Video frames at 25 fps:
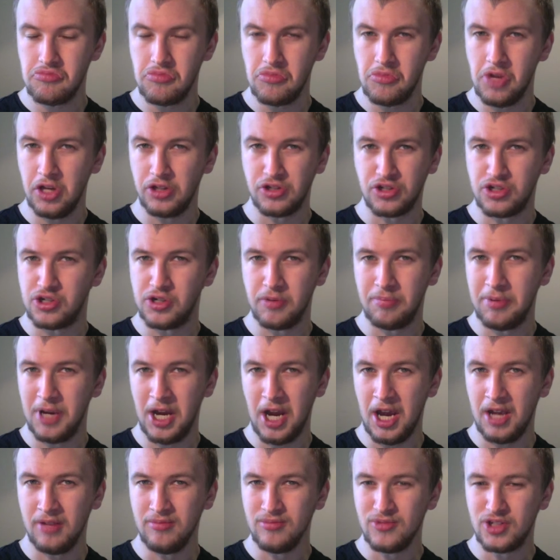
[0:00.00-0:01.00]
it's
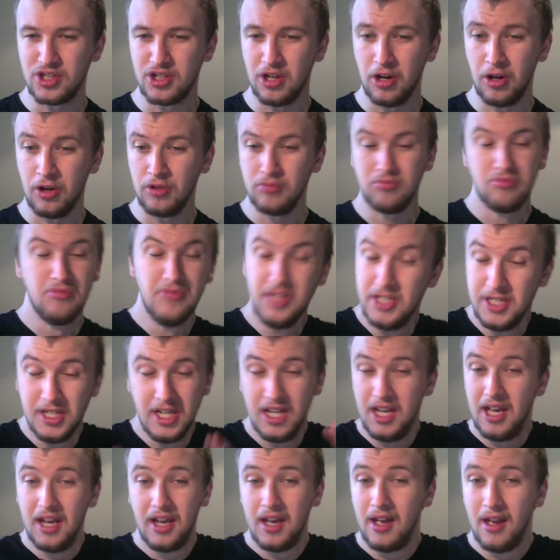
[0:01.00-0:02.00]
Japan, so.
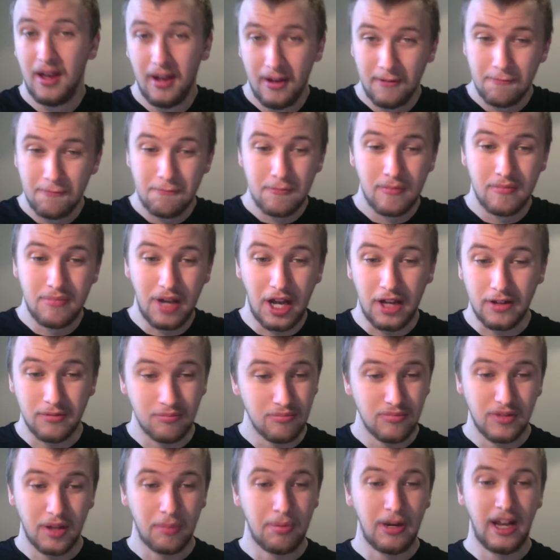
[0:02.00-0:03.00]
But
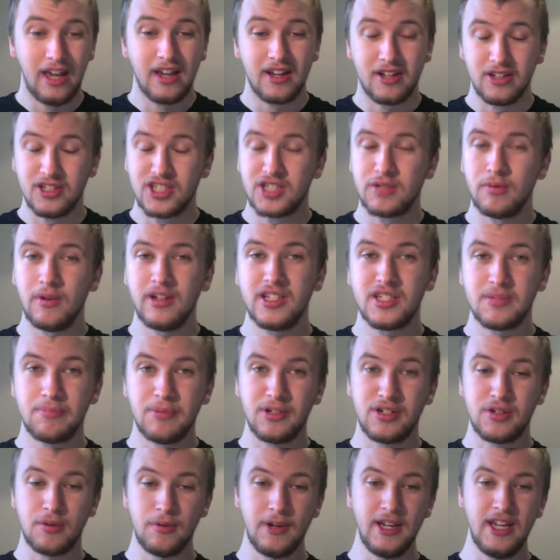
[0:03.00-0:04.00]
the player can switch
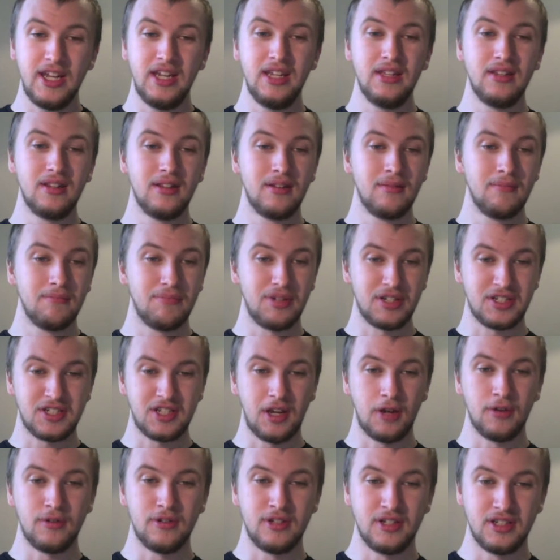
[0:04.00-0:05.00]
between
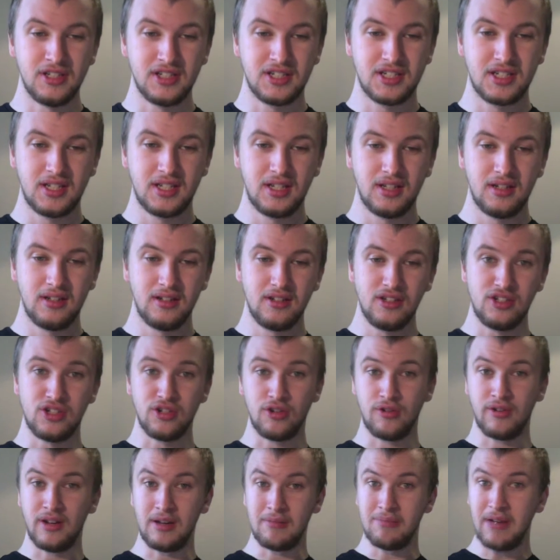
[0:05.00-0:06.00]
personas
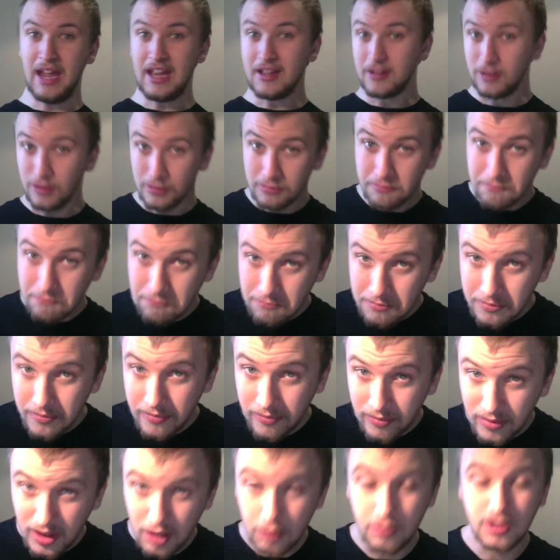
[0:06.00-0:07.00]
during battle,
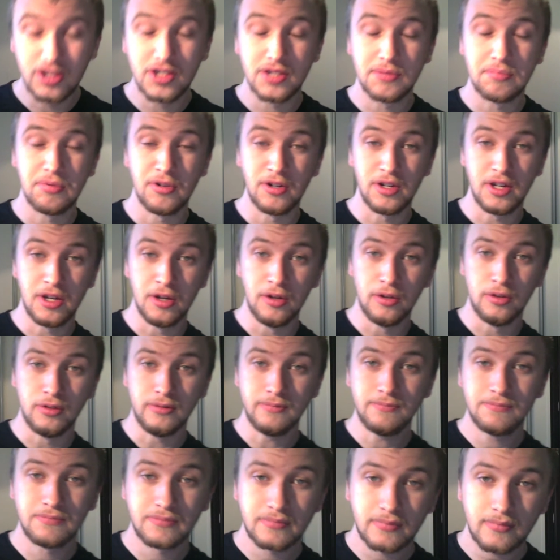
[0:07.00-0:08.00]
which is pretty
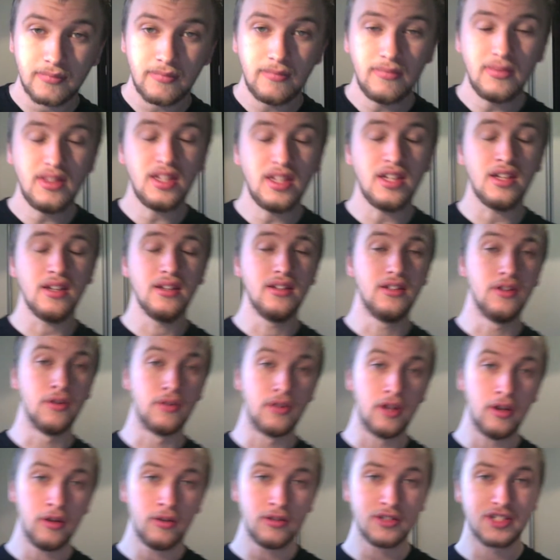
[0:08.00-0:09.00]
cool.
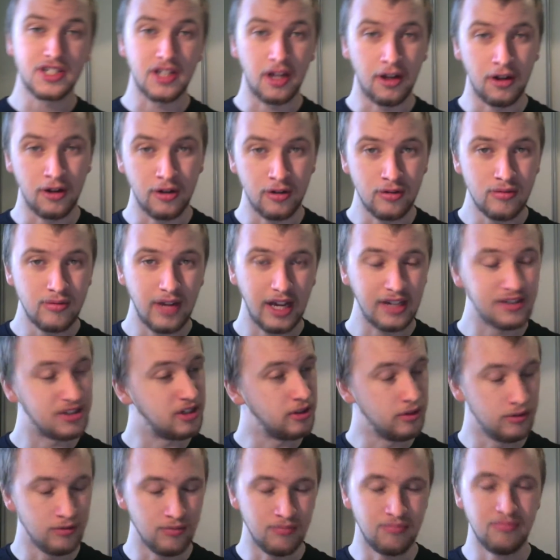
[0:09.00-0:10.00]
You'll also, as
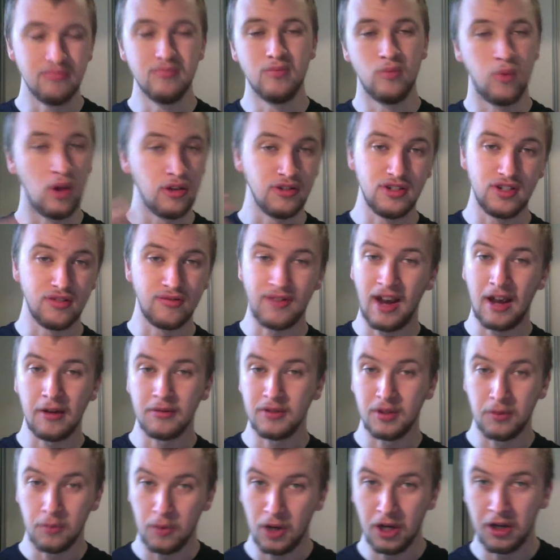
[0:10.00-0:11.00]
you wander
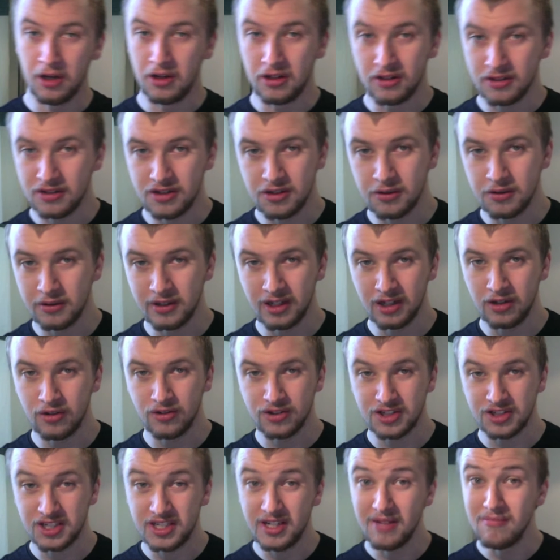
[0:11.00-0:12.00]
around the world doing your
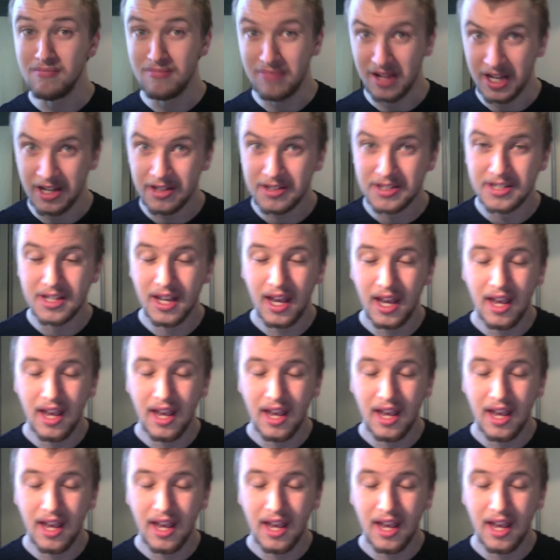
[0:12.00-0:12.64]
sim bit,